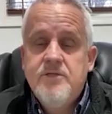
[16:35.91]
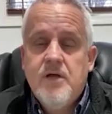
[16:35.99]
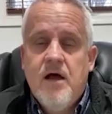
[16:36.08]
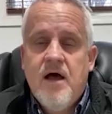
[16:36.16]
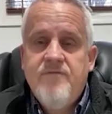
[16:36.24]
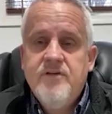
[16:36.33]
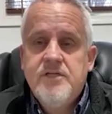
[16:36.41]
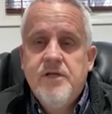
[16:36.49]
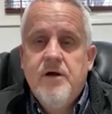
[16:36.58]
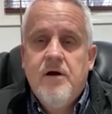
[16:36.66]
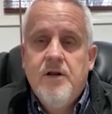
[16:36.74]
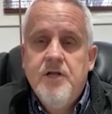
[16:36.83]
Obviously,
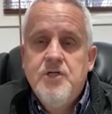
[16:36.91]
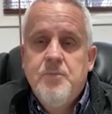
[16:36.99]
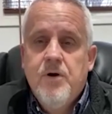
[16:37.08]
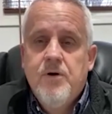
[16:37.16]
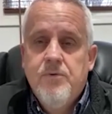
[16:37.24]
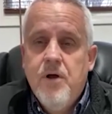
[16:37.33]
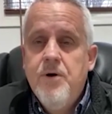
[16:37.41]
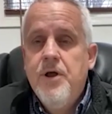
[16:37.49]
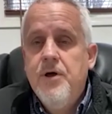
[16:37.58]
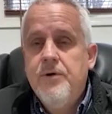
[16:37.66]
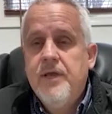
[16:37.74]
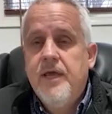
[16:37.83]
our Lynchburg
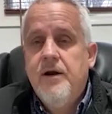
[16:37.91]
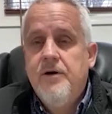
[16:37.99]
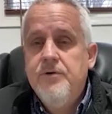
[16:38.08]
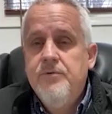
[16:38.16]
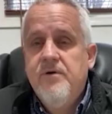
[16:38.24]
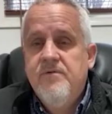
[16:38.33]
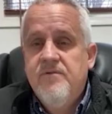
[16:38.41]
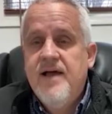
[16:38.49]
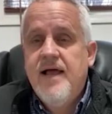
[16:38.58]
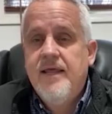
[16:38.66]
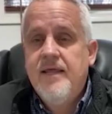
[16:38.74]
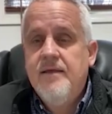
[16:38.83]
Roanoke and our New River
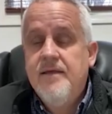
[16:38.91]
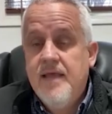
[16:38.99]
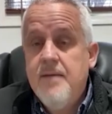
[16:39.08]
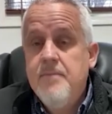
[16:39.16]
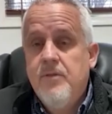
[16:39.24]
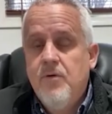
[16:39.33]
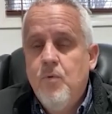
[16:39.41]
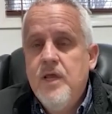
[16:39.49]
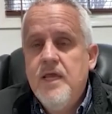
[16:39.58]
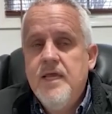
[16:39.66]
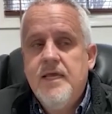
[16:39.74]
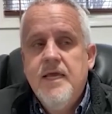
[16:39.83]
Valley game of the
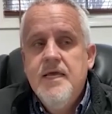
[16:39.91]
week,